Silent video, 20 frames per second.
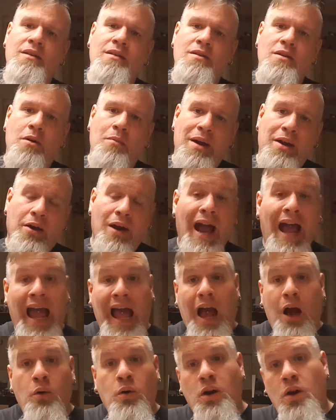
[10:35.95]
no matter
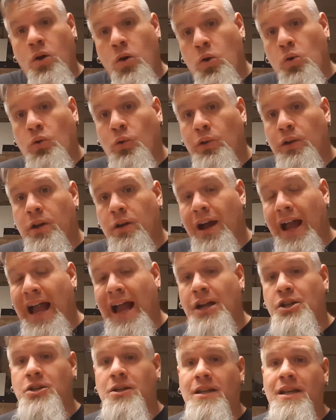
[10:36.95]
how cool your
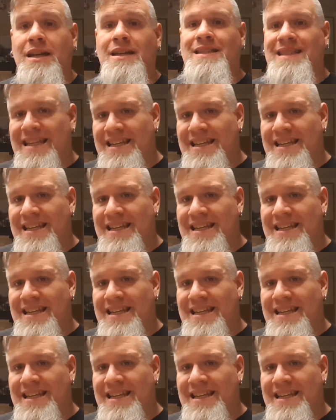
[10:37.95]
action is,